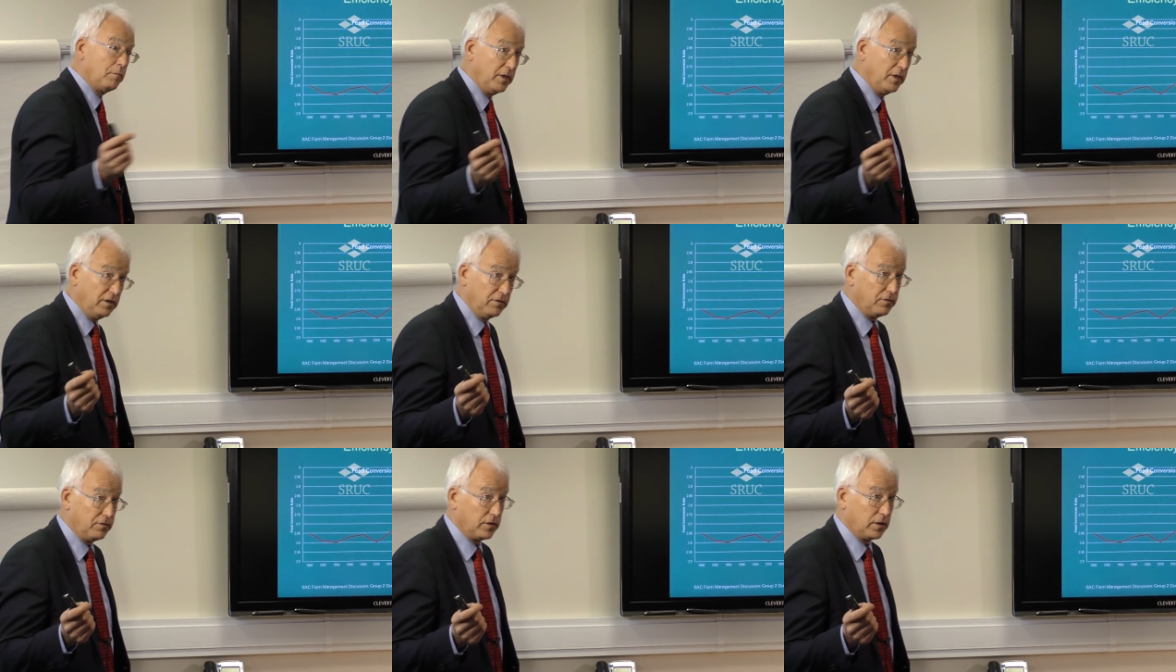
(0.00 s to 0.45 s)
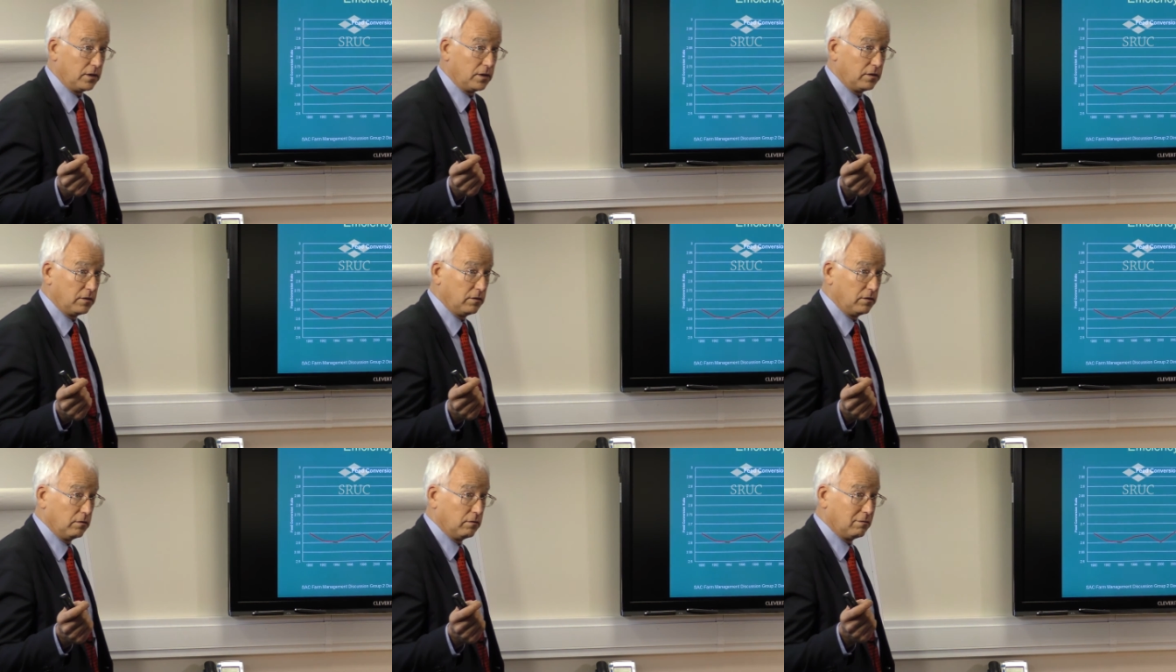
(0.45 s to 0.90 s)
pays for that.
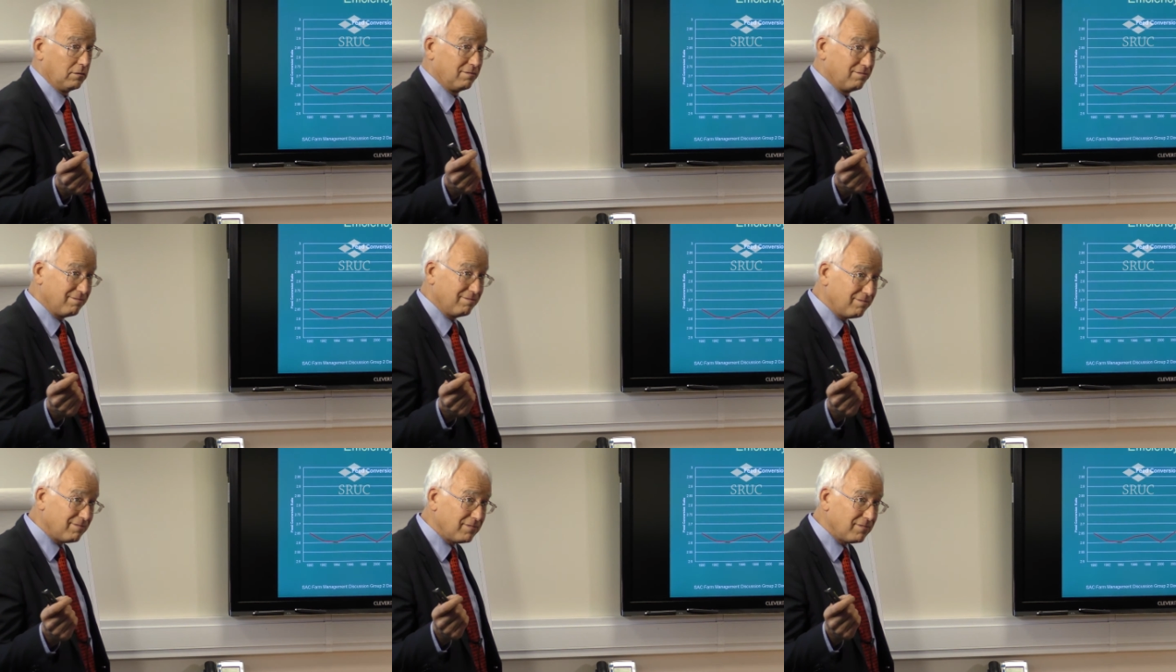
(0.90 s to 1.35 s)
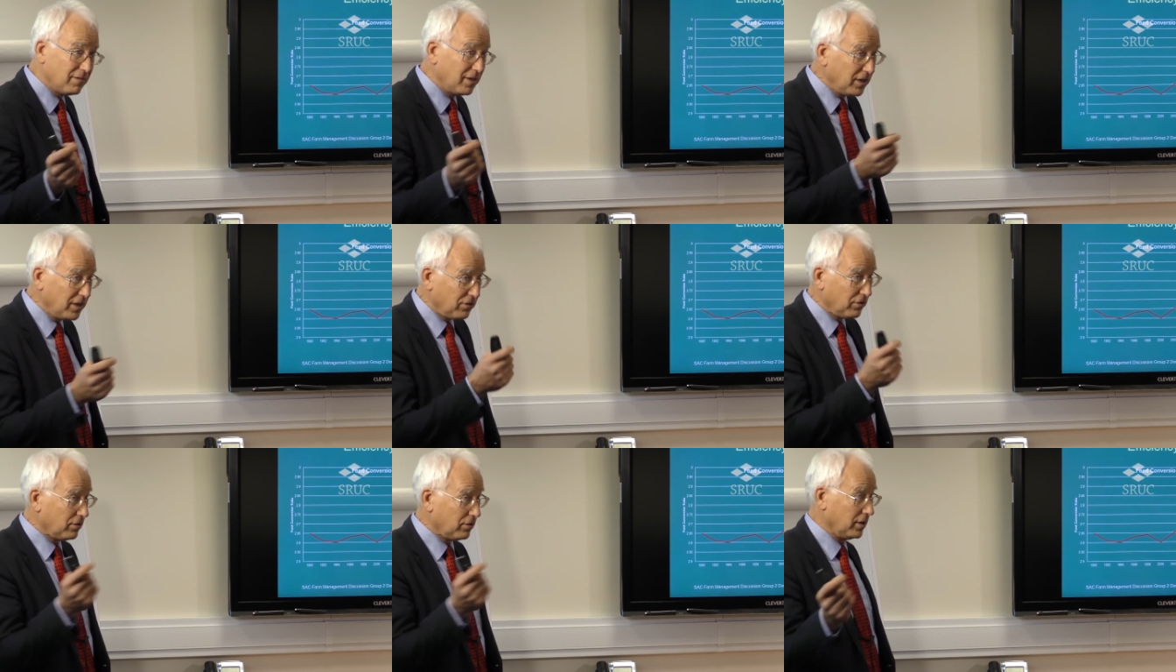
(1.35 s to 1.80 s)
It's not
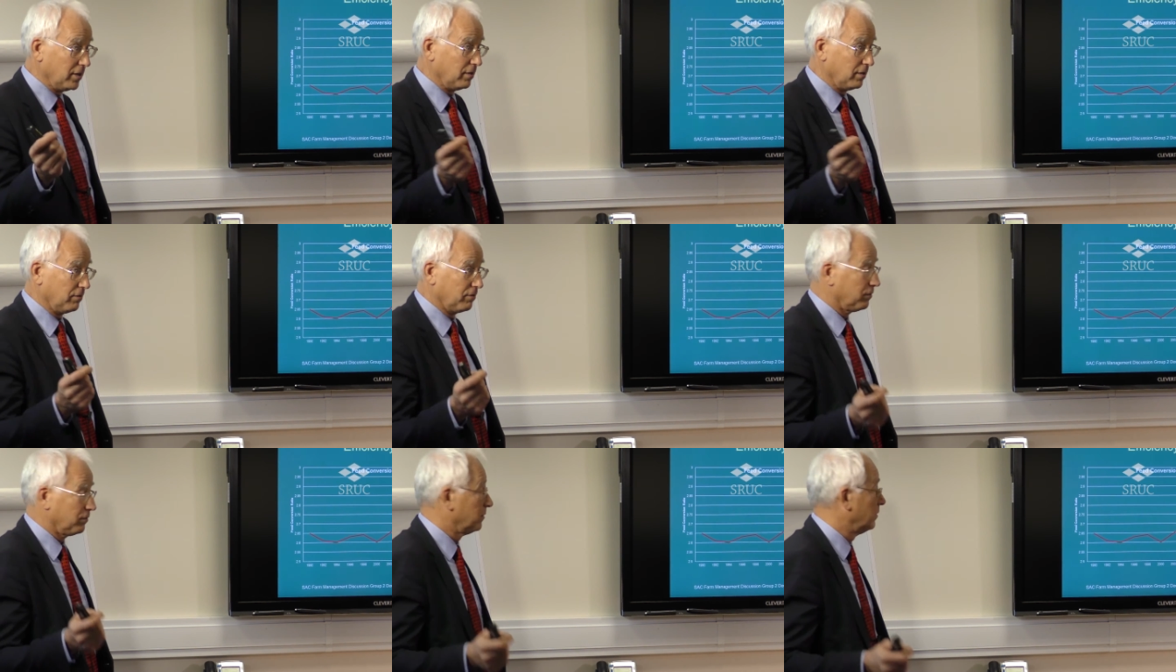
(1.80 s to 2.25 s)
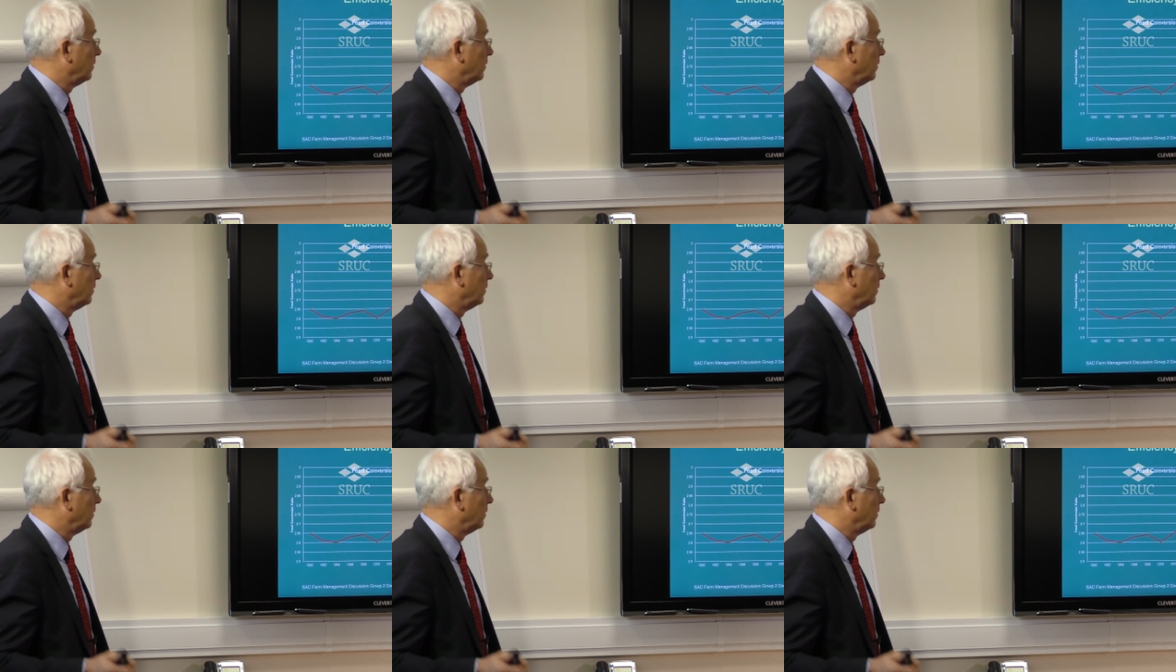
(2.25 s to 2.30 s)
legislative.